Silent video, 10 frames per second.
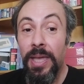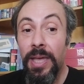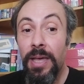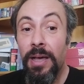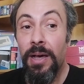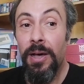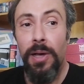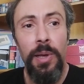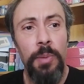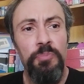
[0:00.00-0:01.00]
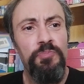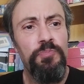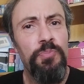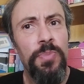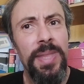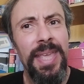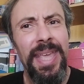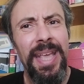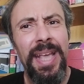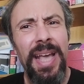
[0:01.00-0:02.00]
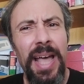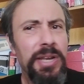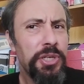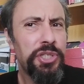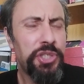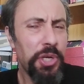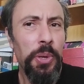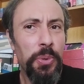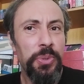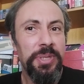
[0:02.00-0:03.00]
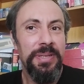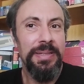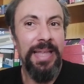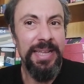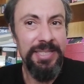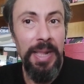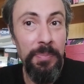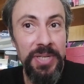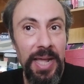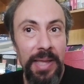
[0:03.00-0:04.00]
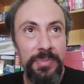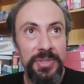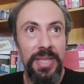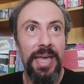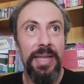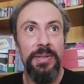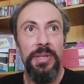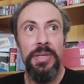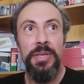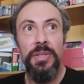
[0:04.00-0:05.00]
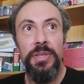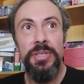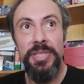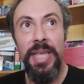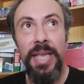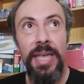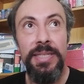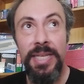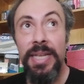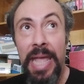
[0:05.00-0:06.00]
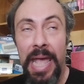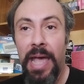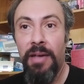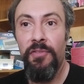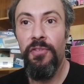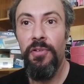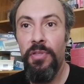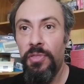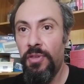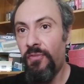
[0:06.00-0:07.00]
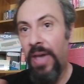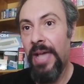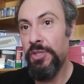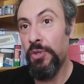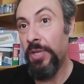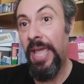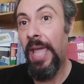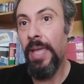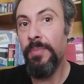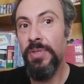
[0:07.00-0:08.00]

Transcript: it kind of showed, like sometimes, that Sega did have the faster games.